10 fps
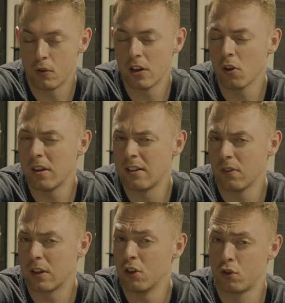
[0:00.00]
You cannot
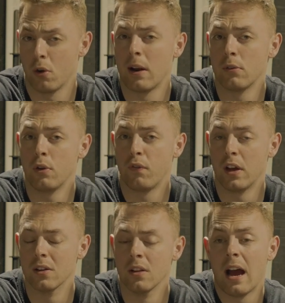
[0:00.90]
necessarily control how you
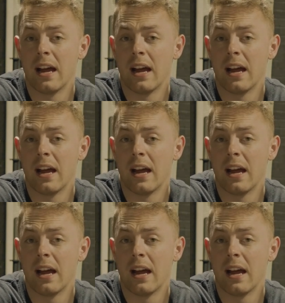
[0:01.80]
feel.